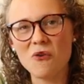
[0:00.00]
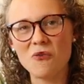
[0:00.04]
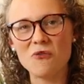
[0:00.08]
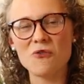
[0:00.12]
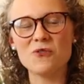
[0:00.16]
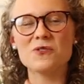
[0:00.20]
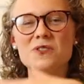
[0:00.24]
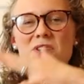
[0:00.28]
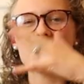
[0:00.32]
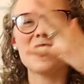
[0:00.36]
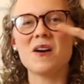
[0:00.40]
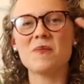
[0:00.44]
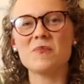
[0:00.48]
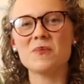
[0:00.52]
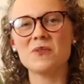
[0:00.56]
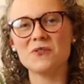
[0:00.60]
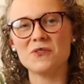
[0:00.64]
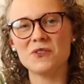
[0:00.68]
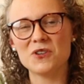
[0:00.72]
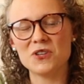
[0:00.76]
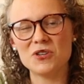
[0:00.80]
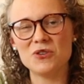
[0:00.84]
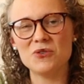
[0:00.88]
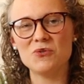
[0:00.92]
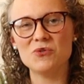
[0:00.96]
over top
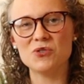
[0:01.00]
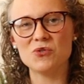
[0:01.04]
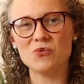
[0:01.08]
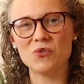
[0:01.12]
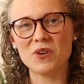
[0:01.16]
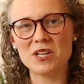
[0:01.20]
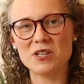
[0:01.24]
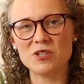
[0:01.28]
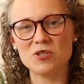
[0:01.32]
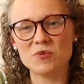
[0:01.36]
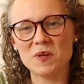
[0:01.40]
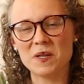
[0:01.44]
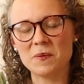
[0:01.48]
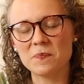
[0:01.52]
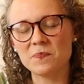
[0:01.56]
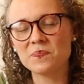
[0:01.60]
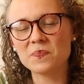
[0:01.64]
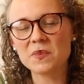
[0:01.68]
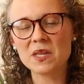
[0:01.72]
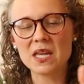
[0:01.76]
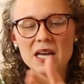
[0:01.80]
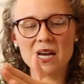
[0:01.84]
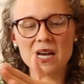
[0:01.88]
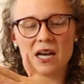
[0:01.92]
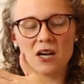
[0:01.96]
of a huge arrangement.
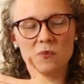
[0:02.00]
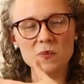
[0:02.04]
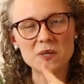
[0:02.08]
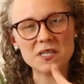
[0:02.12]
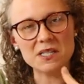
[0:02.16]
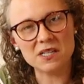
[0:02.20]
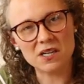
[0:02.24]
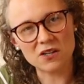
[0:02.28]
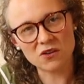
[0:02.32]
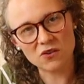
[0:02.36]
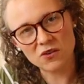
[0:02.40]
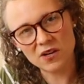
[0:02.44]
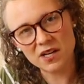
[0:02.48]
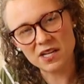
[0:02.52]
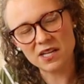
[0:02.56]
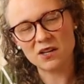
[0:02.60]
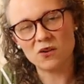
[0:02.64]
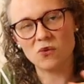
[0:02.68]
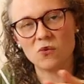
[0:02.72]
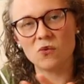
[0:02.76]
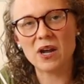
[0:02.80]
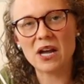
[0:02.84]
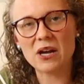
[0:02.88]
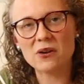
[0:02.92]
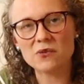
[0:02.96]
I'll be
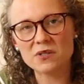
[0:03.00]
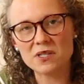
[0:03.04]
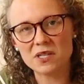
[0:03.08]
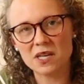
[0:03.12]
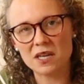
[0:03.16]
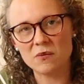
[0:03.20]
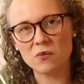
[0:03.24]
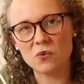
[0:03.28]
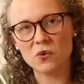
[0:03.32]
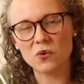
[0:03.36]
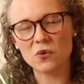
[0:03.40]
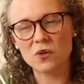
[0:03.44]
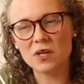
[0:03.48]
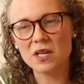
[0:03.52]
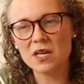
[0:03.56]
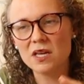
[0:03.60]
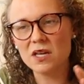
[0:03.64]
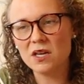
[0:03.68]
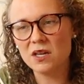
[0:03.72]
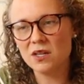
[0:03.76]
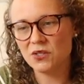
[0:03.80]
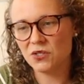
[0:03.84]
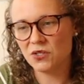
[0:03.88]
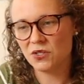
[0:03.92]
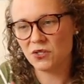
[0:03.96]
decorating a round table,
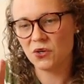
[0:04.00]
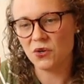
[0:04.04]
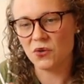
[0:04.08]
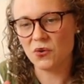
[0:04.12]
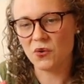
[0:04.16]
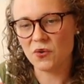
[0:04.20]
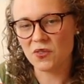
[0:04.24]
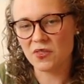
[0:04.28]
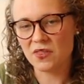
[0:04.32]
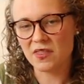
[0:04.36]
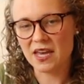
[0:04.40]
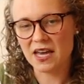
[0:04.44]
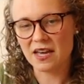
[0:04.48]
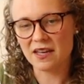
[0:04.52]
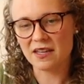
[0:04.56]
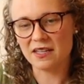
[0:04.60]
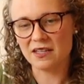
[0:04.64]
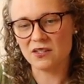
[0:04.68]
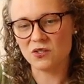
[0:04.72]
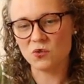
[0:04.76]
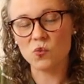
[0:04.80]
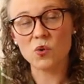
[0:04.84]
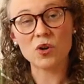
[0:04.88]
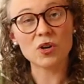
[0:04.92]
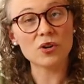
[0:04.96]
so
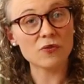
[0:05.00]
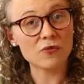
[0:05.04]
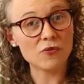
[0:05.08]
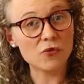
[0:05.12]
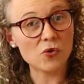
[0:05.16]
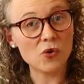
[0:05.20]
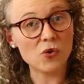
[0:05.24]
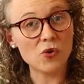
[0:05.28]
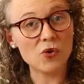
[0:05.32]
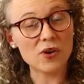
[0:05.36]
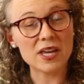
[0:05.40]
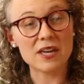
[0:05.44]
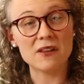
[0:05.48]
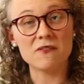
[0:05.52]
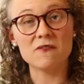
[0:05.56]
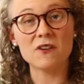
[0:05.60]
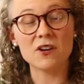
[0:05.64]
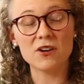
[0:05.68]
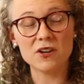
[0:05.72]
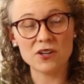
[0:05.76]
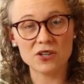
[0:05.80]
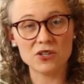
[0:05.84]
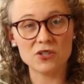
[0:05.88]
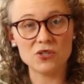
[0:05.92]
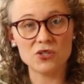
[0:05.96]
that is wonderful and
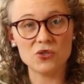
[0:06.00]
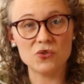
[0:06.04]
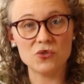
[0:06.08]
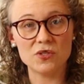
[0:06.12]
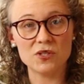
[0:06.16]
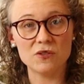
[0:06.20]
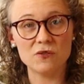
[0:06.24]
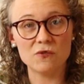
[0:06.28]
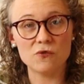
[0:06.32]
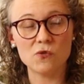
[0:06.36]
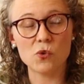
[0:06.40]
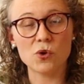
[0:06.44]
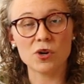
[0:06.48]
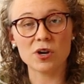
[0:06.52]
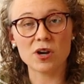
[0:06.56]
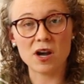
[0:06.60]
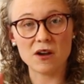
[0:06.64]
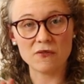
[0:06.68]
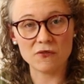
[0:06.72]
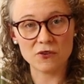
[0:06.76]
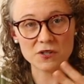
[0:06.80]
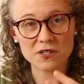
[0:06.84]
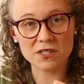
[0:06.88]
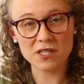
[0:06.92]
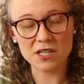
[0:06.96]
very conducive for
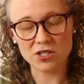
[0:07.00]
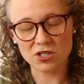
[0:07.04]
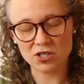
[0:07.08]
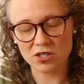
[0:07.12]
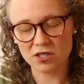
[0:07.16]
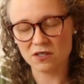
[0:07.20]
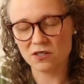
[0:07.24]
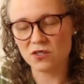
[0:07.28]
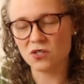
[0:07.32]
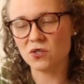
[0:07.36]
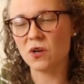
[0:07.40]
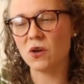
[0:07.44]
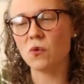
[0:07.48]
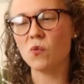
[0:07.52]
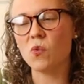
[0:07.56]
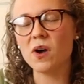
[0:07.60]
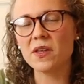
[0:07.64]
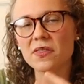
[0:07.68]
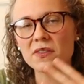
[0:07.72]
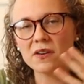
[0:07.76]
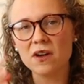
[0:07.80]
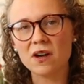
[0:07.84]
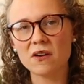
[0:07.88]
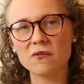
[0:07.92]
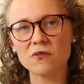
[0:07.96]
conversation. So I
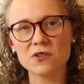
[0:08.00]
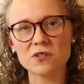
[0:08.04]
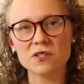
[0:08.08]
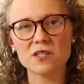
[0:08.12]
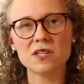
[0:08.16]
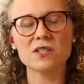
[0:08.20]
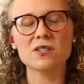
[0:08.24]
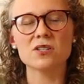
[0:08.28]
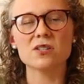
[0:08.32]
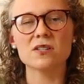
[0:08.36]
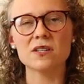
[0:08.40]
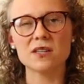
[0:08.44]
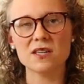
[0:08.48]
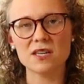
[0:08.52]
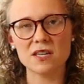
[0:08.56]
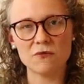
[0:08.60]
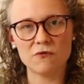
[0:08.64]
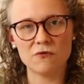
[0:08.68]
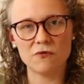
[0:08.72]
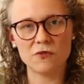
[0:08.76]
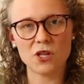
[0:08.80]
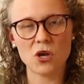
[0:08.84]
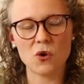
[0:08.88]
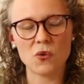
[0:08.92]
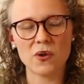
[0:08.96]
want the conversation to
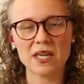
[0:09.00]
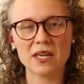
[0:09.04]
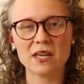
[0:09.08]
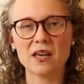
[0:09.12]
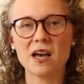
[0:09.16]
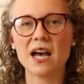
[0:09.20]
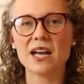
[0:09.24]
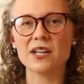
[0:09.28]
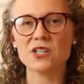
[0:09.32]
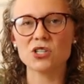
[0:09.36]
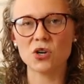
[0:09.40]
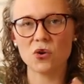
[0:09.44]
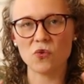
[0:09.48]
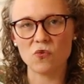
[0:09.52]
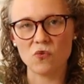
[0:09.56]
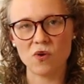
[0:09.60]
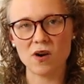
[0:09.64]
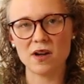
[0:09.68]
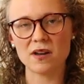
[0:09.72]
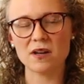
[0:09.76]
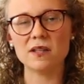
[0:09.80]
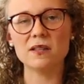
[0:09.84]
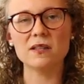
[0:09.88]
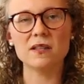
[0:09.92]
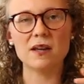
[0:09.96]
keep flowing. I don't
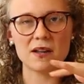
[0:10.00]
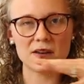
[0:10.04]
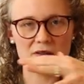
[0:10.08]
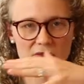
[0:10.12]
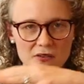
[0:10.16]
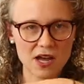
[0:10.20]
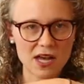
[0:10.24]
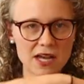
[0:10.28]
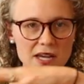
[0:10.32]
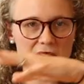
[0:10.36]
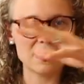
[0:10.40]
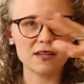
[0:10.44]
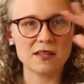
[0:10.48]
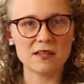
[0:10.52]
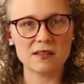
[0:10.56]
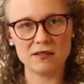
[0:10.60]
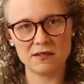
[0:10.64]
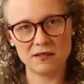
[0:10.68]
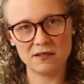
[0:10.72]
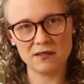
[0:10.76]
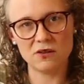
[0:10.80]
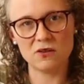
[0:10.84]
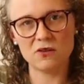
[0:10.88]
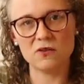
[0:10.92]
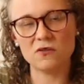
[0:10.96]
want a lot of height in
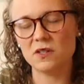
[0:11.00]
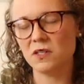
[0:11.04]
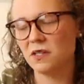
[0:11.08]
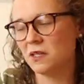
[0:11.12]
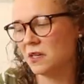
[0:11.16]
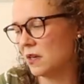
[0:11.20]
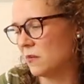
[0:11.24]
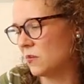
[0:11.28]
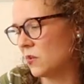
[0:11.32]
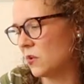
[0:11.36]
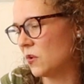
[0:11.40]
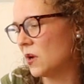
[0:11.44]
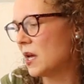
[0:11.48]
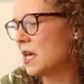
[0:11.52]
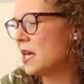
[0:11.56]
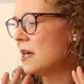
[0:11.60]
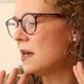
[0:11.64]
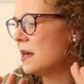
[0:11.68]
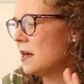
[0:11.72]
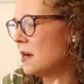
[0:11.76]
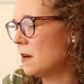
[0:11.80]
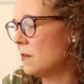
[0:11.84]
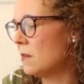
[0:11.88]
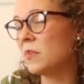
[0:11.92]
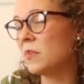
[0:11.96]
the center of the table,
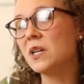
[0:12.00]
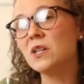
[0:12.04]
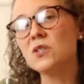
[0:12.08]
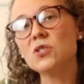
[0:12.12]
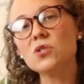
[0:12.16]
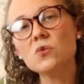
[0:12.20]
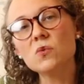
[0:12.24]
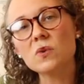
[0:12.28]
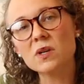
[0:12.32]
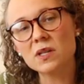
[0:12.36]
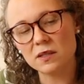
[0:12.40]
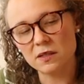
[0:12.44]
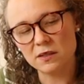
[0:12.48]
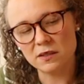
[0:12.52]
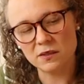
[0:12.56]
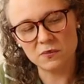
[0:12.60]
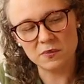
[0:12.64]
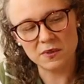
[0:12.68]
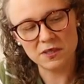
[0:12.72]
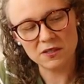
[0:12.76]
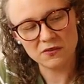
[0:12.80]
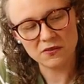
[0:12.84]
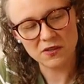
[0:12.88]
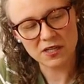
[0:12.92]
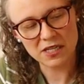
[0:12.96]
but I do want a
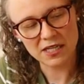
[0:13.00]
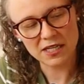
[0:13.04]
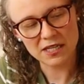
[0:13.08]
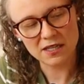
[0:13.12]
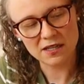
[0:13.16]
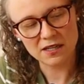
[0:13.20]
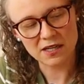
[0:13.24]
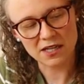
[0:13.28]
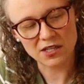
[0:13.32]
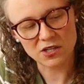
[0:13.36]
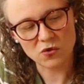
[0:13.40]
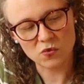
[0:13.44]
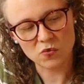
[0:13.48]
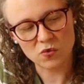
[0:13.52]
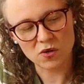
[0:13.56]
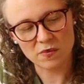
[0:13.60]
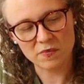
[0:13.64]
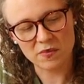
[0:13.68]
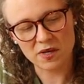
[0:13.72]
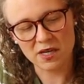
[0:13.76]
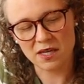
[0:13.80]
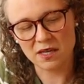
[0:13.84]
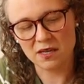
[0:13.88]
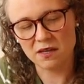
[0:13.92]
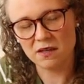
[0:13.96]
little bit of height. I don't
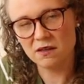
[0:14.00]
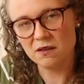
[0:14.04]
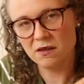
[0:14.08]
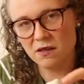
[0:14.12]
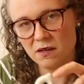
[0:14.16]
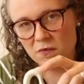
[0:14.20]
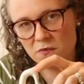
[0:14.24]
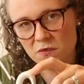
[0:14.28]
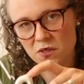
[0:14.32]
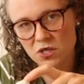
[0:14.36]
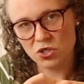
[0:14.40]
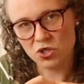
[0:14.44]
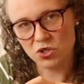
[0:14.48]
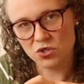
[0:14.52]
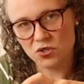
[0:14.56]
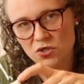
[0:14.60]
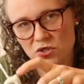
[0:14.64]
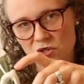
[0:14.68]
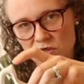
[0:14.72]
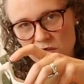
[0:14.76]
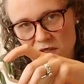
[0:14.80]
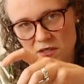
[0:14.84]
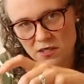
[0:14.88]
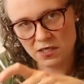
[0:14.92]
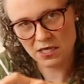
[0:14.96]
want my
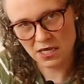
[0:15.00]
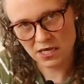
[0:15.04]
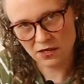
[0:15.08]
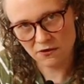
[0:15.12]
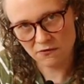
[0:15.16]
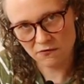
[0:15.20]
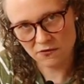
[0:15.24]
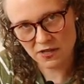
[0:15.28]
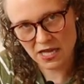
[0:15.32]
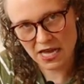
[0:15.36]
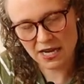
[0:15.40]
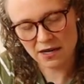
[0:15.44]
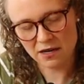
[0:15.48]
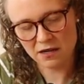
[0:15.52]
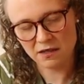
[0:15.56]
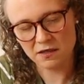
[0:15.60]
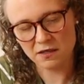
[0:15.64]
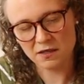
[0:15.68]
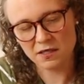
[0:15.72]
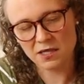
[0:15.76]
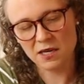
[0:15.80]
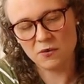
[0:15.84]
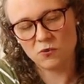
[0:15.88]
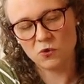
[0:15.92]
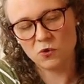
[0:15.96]
pictures just sitting flat
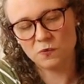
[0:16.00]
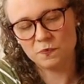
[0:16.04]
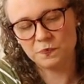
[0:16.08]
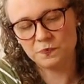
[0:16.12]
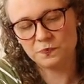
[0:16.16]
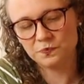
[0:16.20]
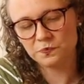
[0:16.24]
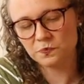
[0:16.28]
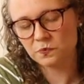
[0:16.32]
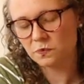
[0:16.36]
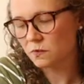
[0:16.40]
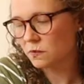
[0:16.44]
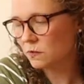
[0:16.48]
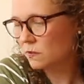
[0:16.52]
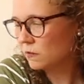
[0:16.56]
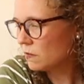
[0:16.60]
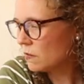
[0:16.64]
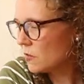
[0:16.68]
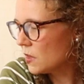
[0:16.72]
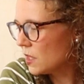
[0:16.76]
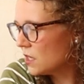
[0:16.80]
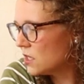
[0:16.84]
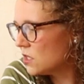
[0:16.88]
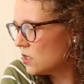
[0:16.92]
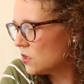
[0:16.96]
on the table.
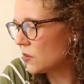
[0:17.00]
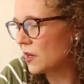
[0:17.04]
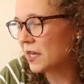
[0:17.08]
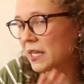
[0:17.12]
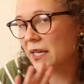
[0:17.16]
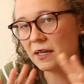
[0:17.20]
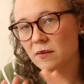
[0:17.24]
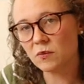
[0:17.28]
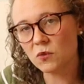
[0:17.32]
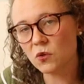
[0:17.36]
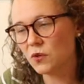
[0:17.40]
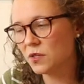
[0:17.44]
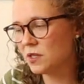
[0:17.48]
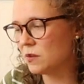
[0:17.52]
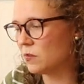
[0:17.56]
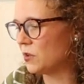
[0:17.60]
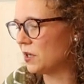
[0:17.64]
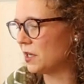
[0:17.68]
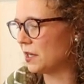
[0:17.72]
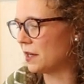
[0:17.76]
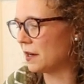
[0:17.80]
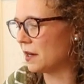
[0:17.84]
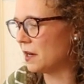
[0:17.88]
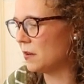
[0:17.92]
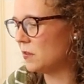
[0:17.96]
So I am going to
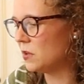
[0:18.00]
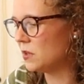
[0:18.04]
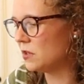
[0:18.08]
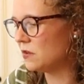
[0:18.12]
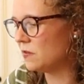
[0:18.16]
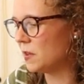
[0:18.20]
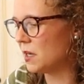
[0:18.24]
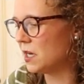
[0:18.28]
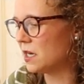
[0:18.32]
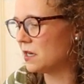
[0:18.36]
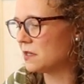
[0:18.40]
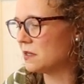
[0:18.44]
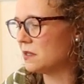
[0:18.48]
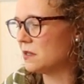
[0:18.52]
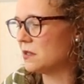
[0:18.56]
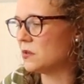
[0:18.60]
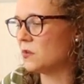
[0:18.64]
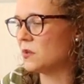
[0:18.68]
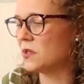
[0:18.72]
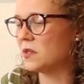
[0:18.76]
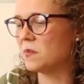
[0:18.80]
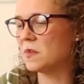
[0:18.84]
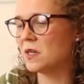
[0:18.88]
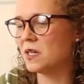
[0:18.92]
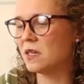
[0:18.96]
bring a couple of
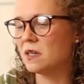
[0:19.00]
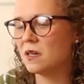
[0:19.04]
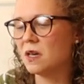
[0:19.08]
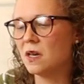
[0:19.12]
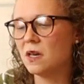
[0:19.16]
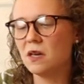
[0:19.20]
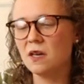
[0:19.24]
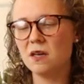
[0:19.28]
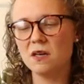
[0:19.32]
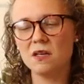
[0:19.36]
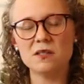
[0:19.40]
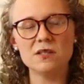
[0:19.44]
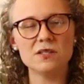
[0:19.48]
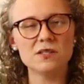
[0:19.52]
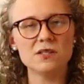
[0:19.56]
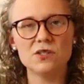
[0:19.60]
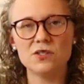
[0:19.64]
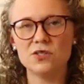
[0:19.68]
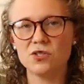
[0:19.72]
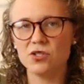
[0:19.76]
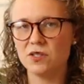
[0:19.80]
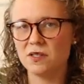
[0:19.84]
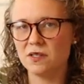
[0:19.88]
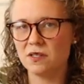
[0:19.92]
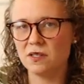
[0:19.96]
boxes with me. This
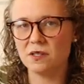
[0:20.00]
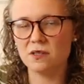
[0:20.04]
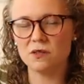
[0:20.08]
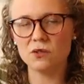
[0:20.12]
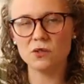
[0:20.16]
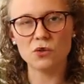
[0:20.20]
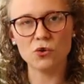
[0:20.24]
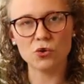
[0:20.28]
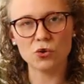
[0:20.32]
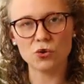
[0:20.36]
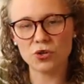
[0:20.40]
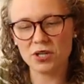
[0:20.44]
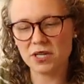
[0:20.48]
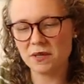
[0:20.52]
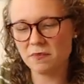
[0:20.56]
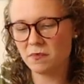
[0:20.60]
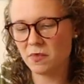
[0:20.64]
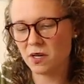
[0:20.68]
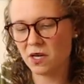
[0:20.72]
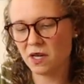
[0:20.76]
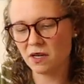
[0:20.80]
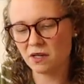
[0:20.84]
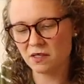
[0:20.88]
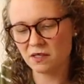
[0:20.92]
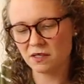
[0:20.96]
is just a little
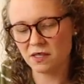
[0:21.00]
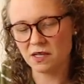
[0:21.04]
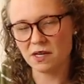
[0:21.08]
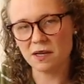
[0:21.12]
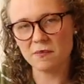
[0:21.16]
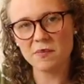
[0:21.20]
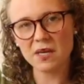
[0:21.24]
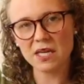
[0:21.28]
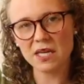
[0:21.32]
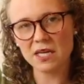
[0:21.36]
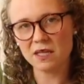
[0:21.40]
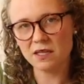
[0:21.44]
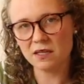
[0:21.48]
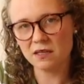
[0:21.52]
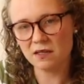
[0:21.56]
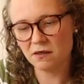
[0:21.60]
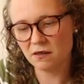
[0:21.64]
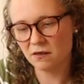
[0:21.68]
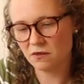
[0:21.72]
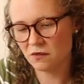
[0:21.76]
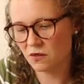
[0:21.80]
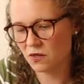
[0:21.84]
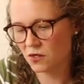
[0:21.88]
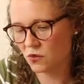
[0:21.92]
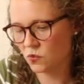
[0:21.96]
cream box that I
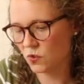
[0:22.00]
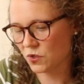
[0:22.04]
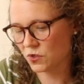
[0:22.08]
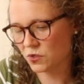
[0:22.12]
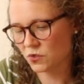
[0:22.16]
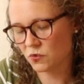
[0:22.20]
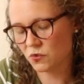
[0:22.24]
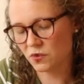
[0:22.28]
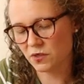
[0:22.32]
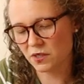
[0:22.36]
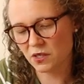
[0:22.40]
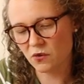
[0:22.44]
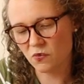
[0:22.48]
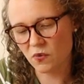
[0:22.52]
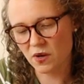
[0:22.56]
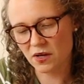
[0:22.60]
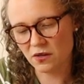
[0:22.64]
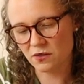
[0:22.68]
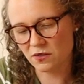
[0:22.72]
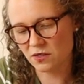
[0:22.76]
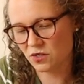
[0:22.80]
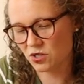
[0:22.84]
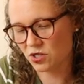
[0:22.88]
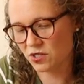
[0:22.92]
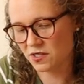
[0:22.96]
painted that works really
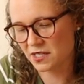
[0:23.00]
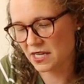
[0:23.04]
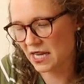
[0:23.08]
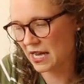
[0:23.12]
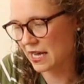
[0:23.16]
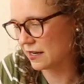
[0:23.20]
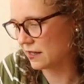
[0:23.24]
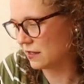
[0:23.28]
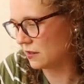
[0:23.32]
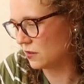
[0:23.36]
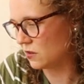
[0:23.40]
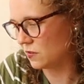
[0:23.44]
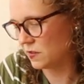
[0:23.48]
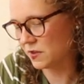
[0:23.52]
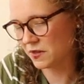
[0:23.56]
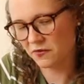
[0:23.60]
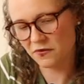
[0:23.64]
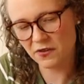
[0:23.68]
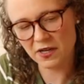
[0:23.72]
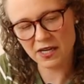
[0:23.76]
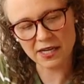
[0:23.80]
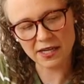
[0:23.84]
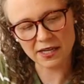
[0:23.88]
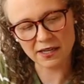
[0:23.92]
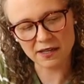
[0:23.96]
well to just add a little bit
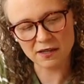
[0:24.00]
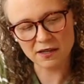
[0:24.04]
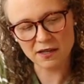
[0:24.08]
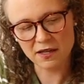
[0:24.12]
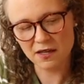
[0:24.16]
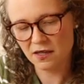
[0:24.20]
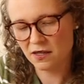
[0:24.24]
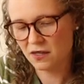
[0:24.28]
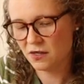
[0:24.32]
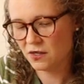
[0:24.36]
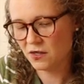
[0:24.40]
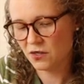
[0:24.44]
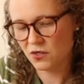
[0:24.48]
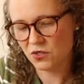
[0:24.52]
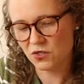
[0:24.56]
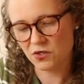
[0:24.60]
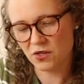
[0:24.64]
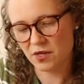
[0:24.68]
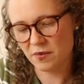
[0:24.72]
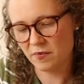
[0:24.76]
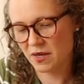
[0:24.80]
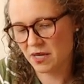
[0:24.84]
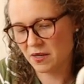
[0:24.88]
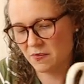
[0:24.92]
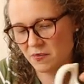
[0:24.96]
of height.
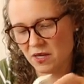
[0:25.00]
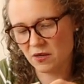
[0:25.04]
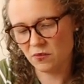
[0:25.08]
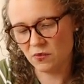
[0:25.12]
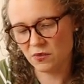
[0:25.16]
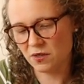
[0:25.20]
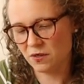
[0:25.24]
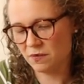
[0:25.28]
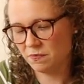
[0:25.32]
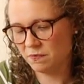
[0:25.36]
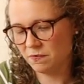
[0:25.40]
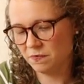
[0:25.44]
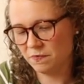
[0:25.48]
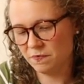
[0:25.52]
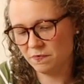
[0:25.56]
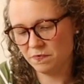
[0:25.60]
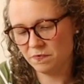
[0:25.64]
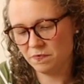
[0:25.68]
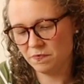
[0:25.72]
So I might be able to